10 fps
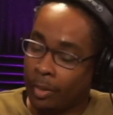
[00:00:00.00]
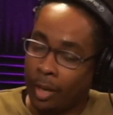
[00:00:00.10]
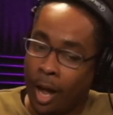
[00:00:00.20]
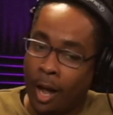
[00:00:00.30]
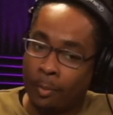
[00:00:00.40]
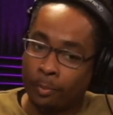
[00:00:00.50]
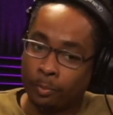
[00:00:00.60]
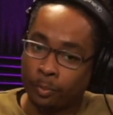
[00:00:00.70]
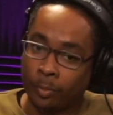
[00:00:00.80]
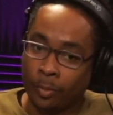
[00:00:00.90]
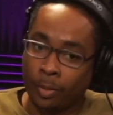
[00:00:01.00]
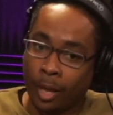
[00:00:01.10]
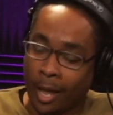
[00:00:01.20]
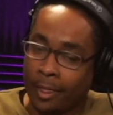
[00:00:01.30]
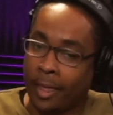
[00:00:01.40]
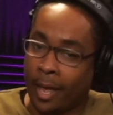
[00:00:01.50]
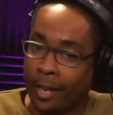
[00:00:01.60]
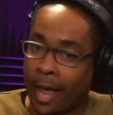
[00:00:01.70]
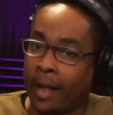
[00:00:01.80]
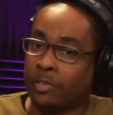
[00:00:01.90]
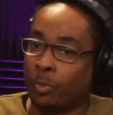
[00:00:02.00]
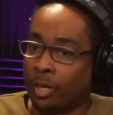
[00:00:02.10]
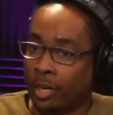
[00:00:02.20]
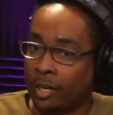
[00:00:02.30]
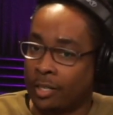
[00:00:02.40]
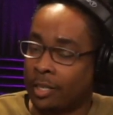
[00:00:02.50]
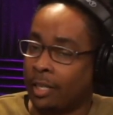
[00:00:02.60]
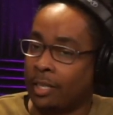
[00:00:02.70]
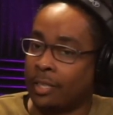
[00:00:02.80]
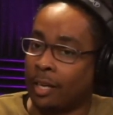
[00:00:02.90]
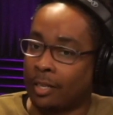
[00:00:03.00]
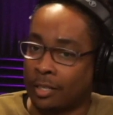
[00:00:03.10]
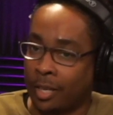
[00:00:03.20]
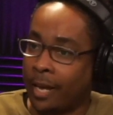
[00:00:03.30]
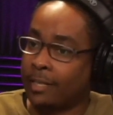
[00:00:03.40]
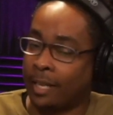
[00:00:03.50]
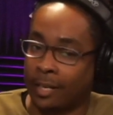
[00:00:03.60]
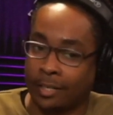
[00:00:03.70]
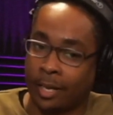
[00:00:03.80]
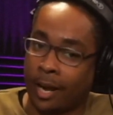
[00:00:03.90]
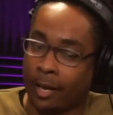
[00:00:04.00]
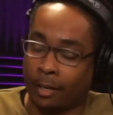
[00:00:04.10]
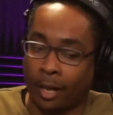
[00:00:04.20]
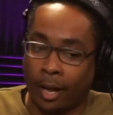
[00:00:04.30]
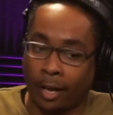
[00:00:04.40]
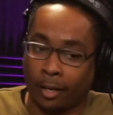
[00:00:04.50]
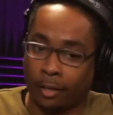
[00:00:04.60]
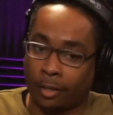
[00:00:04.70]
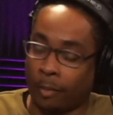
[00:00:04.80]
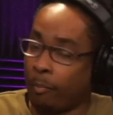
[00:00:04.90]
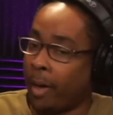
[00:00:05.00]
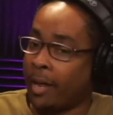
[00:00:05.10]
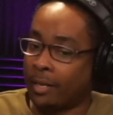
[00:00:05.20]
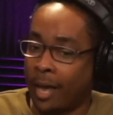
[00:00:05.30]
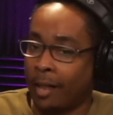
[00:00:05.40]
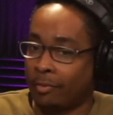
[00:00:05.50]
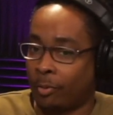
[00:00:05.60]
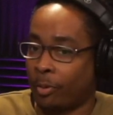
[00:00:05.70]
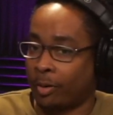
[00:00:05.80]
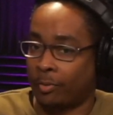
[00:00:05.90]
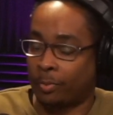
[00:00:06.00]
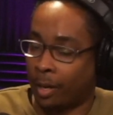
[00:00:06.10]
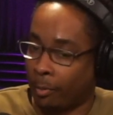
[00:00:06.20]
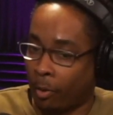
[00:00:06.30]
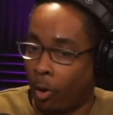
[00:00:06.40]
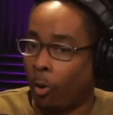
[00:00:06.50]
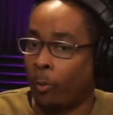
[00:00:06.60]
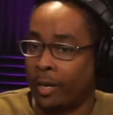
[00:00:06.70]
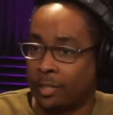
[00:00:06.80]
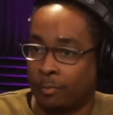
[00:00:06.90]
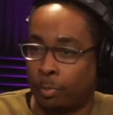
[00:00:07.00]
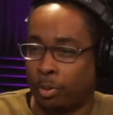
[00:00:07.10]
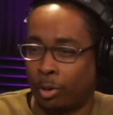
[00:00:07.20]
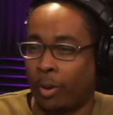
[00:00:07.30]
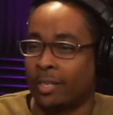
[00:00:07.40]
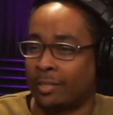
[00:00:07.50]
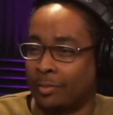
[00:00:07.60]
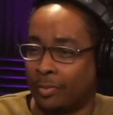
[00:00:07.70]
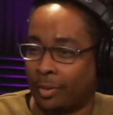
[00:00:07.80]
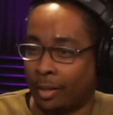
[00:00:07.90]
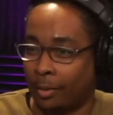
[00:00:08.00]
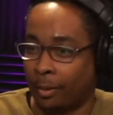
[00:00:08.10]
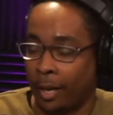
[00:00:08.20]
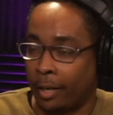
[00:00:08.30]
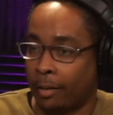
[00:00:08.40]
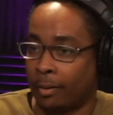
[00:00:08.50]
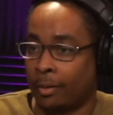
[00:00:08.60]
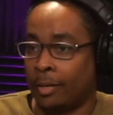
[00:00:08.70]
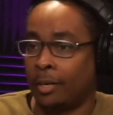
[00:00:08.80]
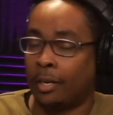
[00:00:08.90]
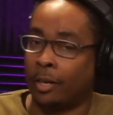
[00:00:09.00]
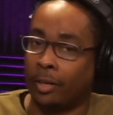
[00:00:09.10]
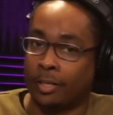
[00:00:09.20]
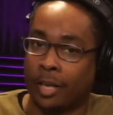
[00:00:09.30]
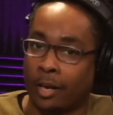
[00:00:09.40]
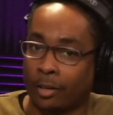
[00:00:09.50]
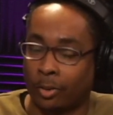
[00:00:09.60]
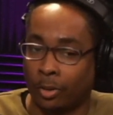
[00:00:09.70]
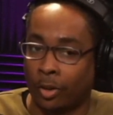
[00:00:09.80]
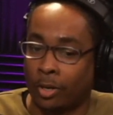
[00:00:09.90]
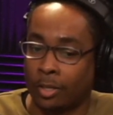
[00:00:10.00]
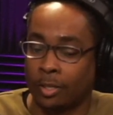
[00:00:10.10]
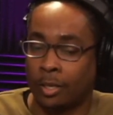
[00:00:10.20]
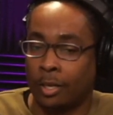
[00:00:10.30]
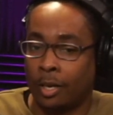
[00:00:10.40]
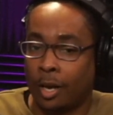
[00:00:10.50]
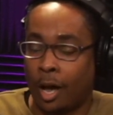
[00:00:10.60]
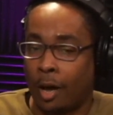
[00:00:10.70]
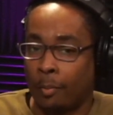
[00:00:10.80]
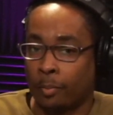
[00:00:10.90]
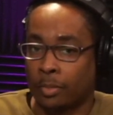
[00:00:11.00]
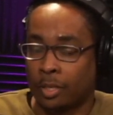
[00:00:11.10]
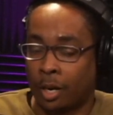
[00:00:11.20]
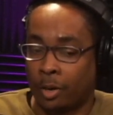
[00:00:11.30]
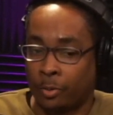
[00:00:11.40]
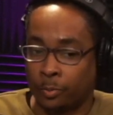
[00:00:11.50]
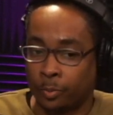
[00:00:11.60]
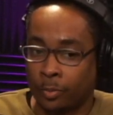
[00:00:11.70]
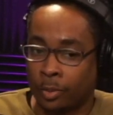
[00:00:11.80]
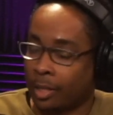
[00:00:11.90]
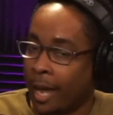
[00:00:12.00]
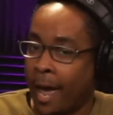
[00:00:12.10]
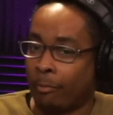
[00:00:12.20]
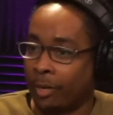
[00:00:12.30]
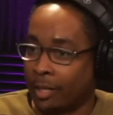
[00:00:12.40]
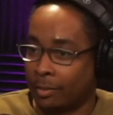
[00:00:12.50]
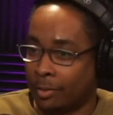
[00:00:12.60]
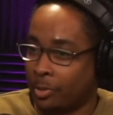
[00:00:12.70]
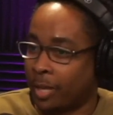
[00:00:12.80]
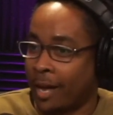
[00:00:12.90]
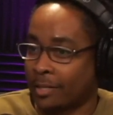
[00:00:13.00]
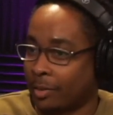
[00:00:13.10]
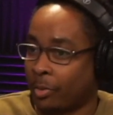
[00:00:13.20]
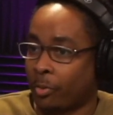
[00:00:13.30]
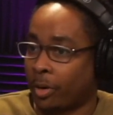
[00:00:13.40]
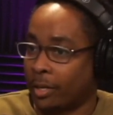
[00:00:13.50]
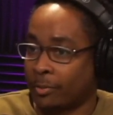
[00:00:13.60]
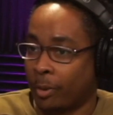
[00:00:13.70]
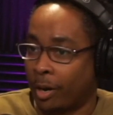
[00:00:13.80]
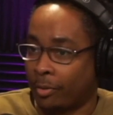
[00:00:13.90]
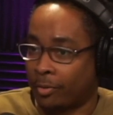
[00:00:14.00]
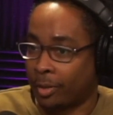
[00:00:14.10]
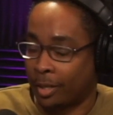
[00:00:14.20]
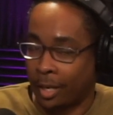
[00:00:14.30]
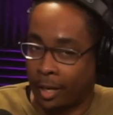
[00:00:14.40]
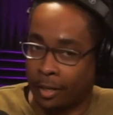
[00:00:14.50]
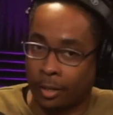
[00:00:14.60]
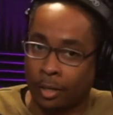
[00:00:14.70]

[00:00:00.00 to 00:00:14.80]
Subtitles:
And then that's when you're going to see these other states. Like I said, I commend California. They're always progressive in, these technical laws. So, because they had one in 2003 as well for the data.